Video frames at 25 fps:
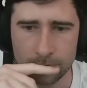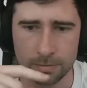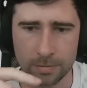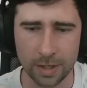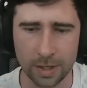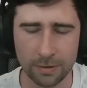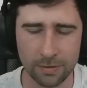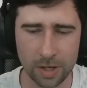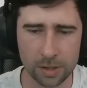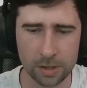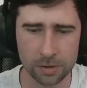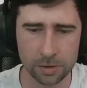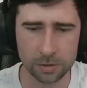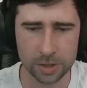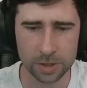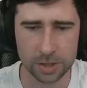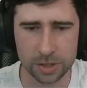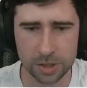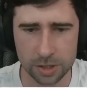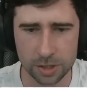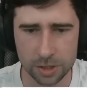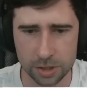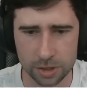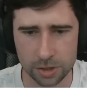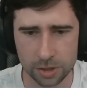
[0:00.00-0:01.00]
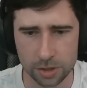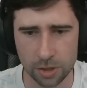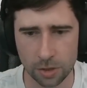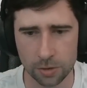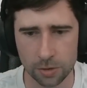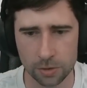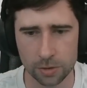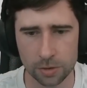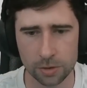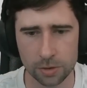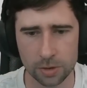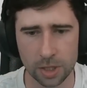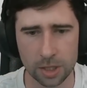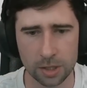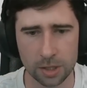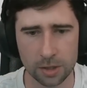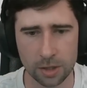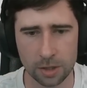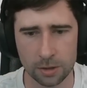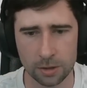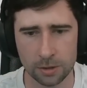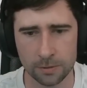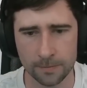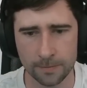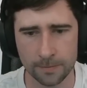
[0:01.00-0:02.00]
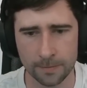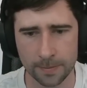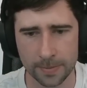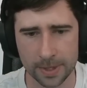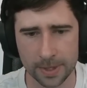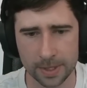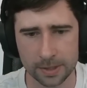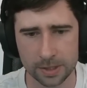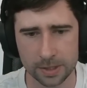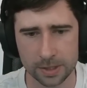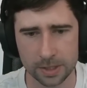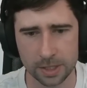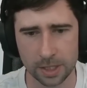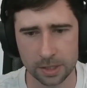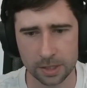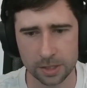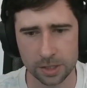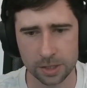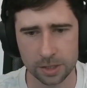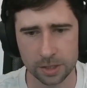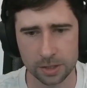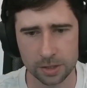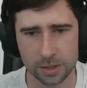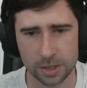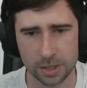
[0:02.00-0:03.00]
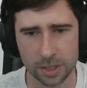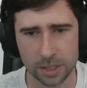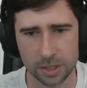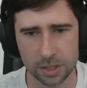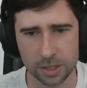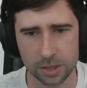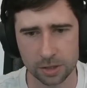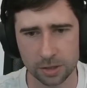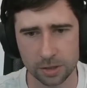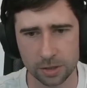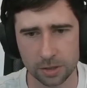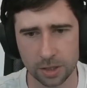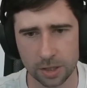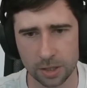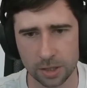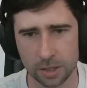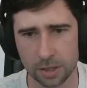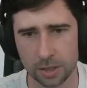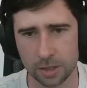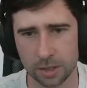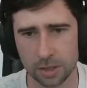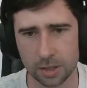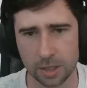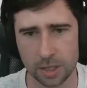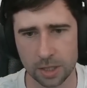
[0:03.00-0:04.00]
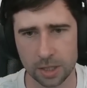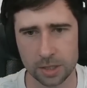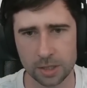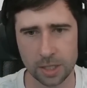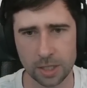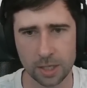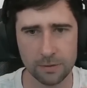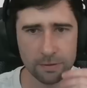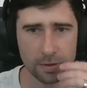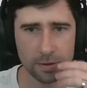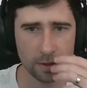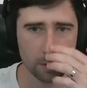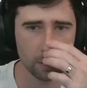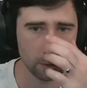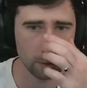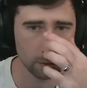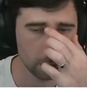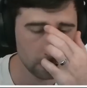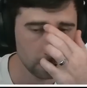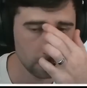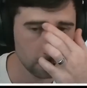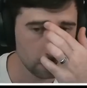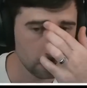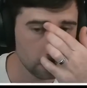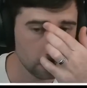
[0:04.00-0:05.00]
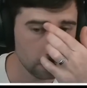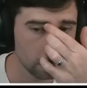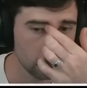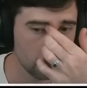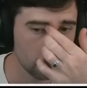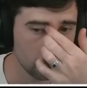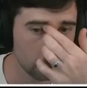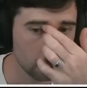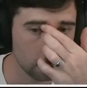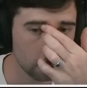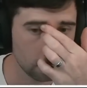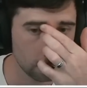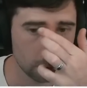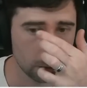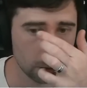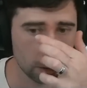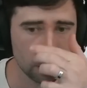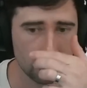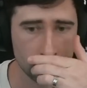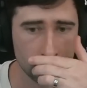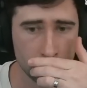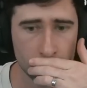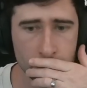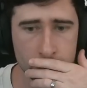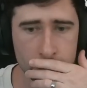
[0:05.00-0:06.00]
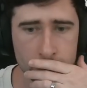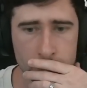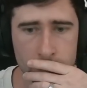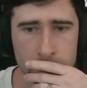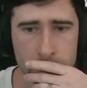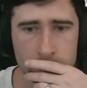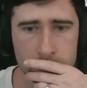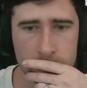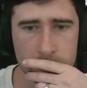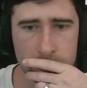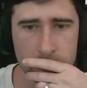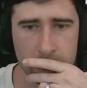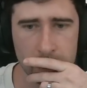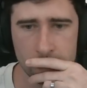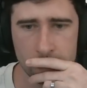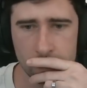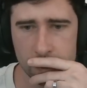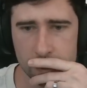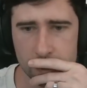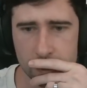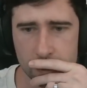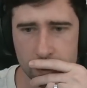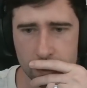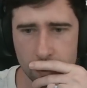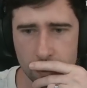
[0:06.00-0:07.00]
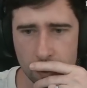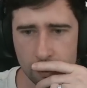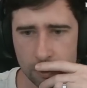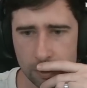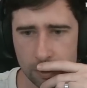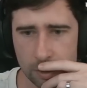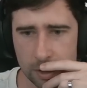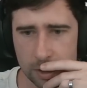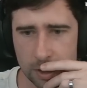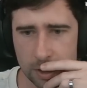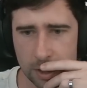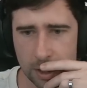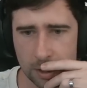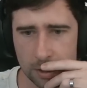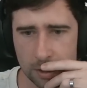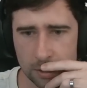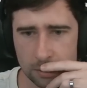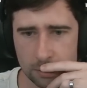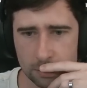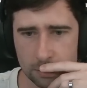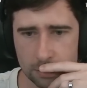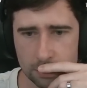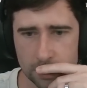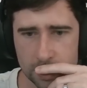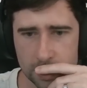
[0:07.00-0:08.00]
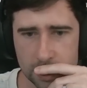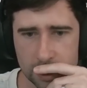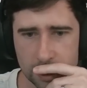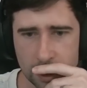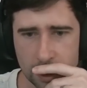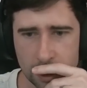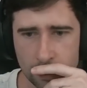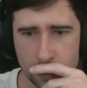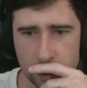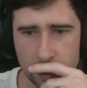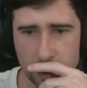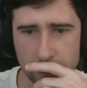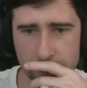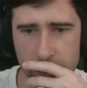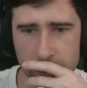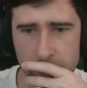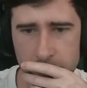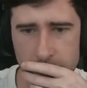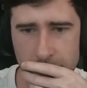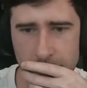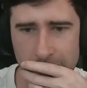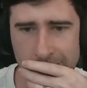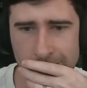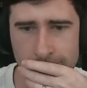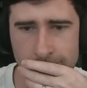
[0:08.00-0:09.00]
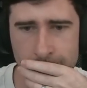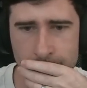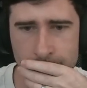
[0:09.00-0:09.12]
Valkyrie is just so good here, though. Such a good card to have here. Let me just throw all this out. It's kind of whatever, right?